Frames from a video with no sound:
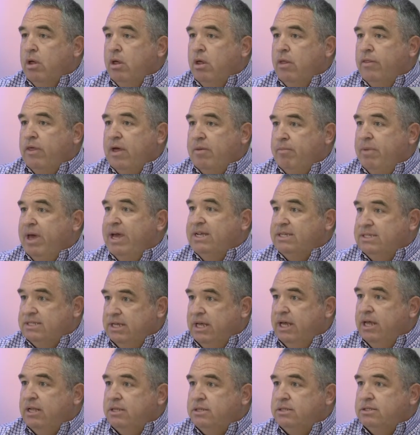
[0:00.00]
that make
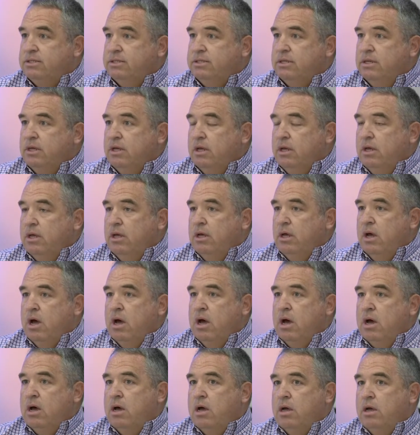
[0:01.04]
sense
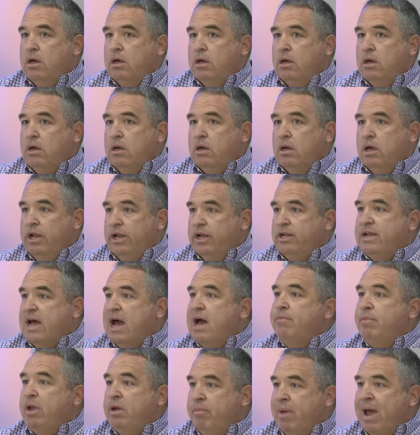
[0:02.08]
in a
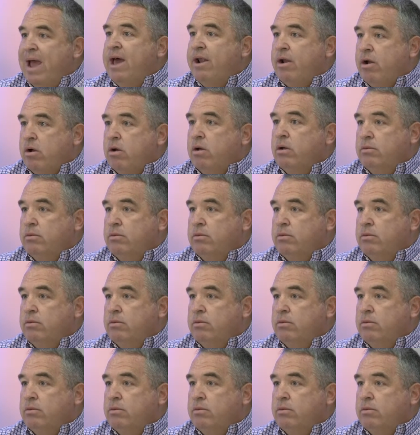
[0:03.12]
timely manner.